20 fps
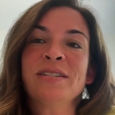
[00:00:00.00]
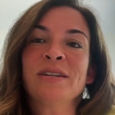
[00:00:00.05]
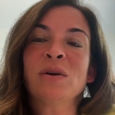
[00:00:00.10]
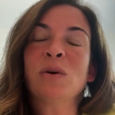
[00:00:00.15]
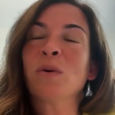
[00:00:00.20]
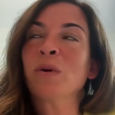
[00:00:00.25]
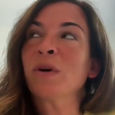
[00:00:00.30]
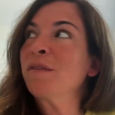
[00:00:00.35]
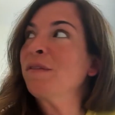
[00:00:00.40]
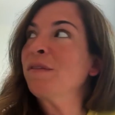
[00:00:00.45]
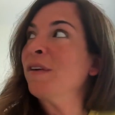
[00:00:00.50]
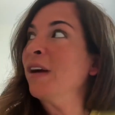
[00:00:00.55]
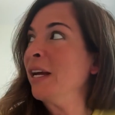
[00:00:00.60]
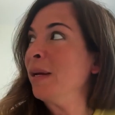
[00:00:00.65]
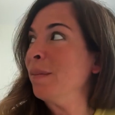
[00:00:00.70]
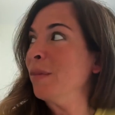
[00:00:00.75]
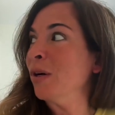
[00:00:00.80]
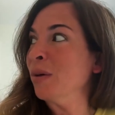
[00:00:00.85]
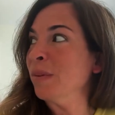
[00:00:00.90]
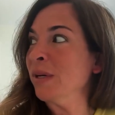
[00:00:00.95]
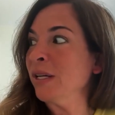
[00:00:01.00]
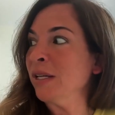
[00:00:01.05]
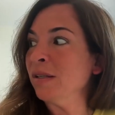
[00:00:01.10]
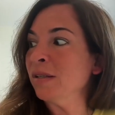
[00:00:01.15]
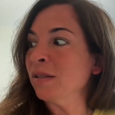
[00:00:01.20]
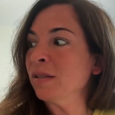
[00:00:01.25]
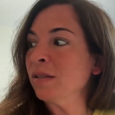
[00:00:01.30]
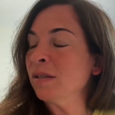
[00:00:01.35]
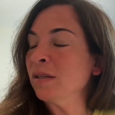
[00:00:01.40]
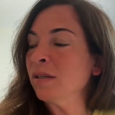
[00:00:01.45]
horrifying
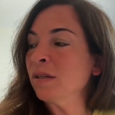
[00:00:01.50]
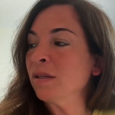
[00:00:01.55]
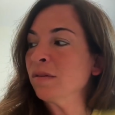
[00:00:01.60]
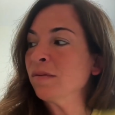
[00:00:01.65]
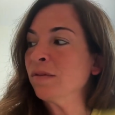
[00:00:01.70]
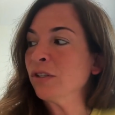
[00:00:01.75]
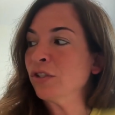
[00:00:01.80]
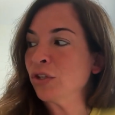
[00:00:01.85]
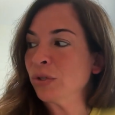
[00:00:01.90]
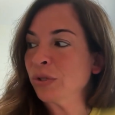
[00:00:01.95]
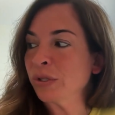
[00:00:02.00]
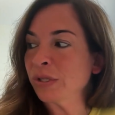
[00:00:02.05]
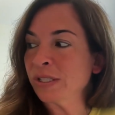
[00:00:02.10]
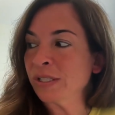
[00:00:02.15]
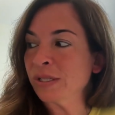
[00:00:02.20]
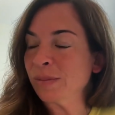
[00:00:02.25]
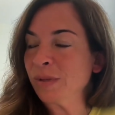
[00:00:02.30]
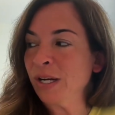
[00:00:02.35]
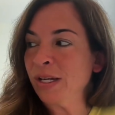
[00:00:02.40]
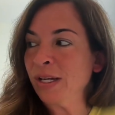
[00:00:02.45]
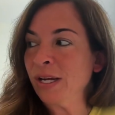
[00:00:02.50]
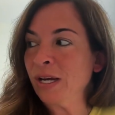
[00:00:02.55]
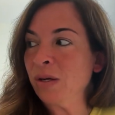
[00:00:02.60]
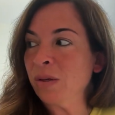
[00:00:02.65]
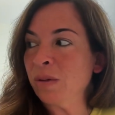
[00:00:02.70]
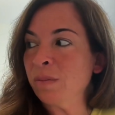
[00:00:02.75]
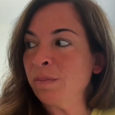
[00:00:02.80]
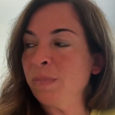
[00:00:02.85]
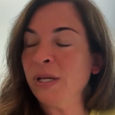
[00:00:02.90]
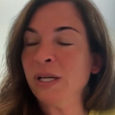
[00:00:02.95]
moment for journalism right
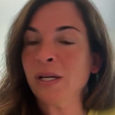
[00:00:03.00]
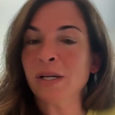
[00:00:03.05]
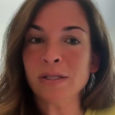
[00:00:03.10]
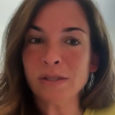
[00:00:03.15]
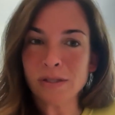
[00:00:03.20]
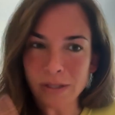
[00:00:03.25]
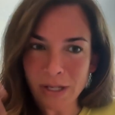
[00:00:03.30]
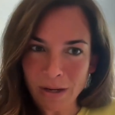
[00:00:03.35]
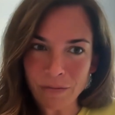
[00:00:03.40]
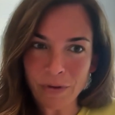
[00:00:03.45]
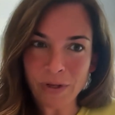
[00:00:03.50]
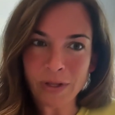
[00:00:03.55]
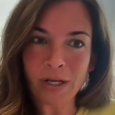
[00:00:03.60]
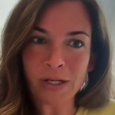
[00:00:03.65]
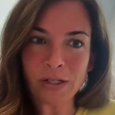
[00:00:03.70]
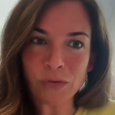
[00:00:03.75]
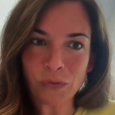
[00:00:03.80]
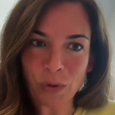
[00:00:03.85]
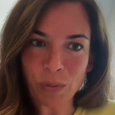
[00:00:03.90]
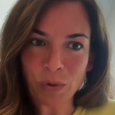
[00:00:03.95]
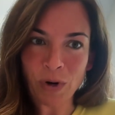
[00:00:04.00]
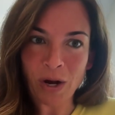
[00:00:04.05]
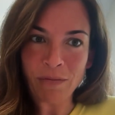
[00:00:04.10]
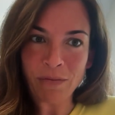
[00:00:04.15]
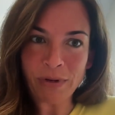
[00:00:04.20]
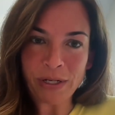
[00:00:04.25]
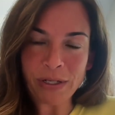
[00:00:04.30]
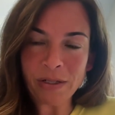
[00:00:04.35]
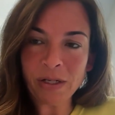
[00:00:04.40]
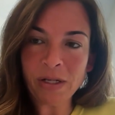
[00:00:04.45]
now because everything is for
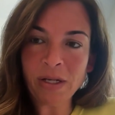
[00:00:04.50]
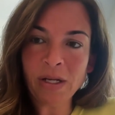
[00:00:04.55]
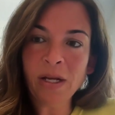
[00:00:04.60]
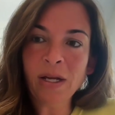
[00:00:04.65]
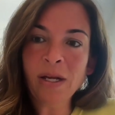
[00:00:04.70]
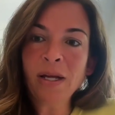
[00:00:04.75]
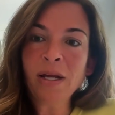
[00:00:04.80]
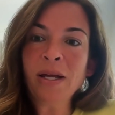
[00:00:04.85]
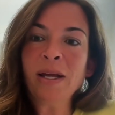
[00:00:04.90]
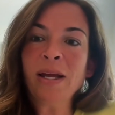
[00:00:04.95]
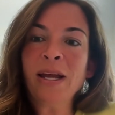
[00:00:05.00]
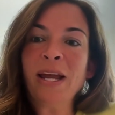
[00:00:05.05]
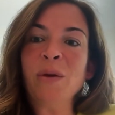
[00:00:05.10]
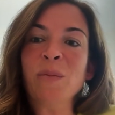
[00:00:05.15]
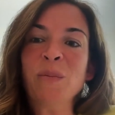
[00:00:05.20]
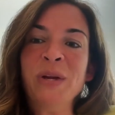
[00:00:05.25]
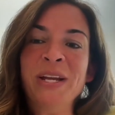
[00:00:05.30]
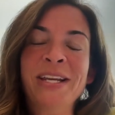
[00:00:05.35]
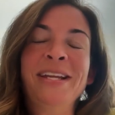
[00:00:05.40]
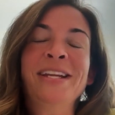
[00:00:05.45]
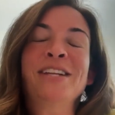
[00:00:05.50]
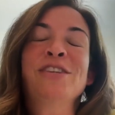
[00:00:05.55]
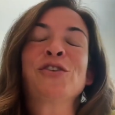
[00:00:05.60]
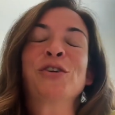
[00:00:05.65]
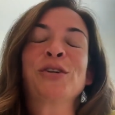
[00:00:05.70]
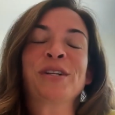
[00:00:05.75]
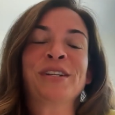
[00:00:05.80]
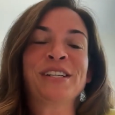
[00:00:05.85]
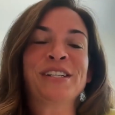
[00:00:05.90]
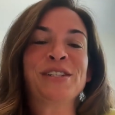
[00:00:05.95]
profit and we need
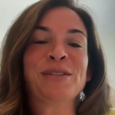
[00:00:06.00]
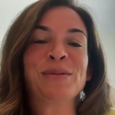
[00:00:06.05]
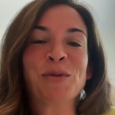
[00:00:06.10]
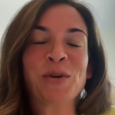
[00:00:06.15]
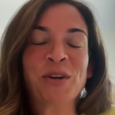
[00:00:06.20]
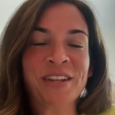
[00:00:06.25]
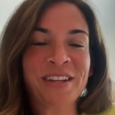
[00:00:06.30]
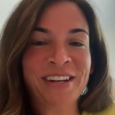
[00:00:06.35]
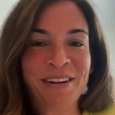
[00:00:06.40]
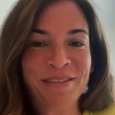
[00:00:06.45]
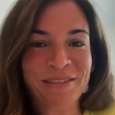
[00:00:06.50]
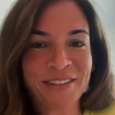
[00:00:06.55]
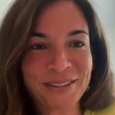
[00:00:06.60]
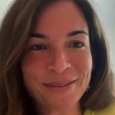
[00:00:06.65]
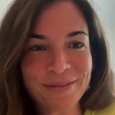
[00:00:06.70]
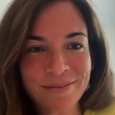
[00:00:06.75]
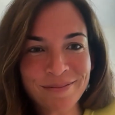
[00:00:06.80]
journalists more than ever.